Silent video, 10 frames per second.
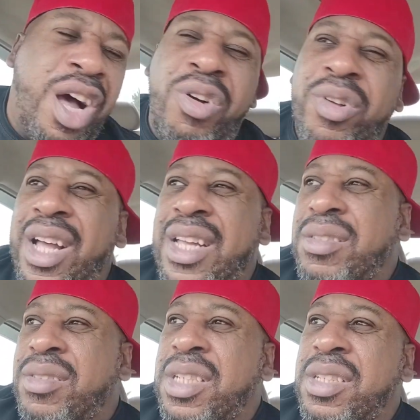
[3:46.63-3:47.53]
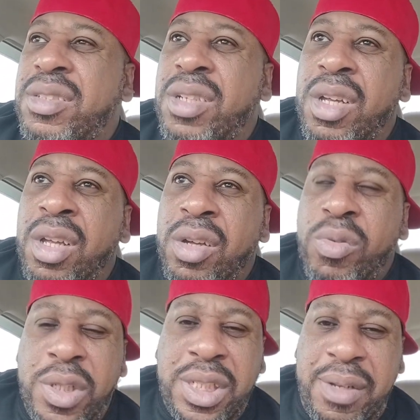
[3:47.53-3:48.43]
all kinds of things
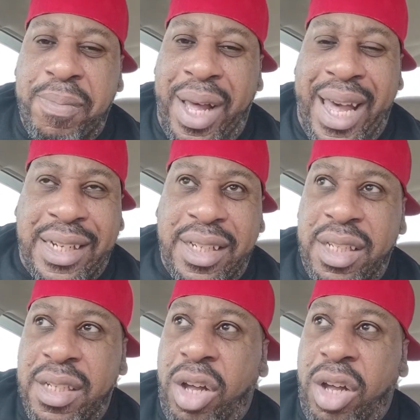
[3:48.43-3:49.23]
was impacted.